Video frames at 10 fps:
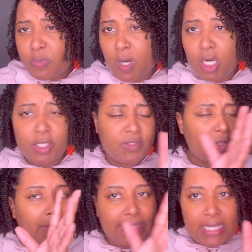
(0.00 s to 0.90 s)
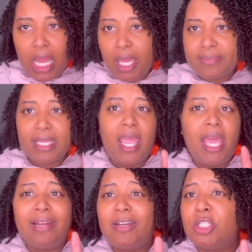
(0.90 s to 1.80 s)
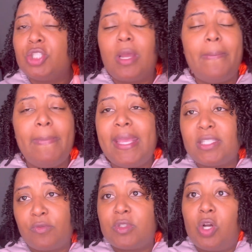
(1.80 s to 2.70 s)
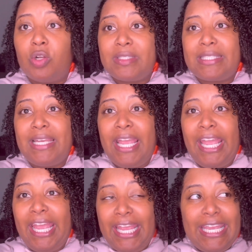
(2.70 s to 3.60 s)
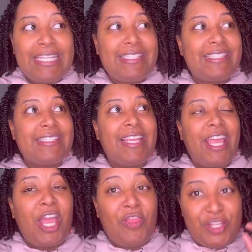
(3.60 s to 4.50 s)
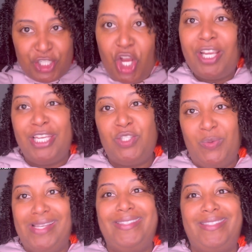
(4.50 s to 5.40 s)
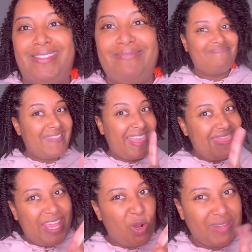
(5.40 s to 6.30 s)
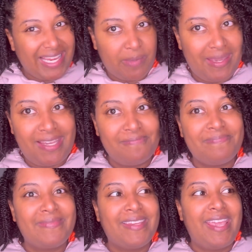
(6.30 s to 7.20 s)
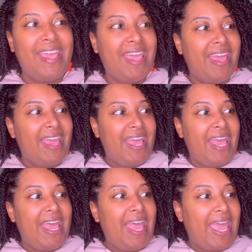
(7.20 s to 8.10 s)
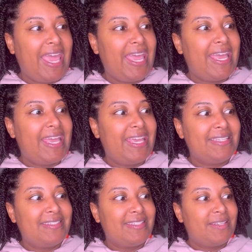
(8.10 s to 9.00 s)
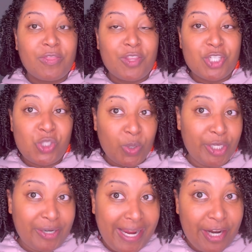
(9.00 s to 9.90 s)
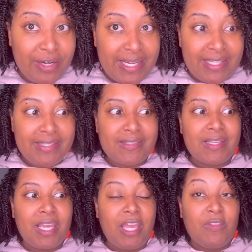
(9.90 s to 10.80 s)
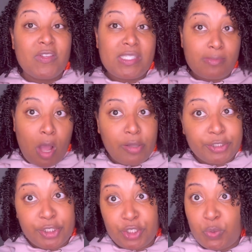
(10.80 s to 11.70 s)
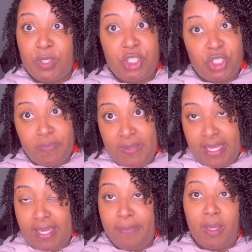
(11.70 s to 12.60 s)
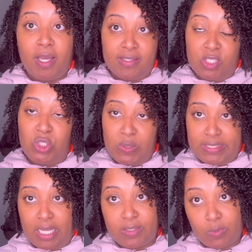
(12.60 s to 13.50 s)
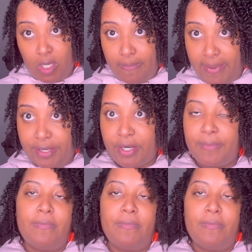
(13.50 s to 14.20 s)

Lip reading: products so many times and I've gotten amazing results. It's the chunky twists. They don't like me. And the shorter your hair is, the smaller your twist should be, because the twist outs will come better.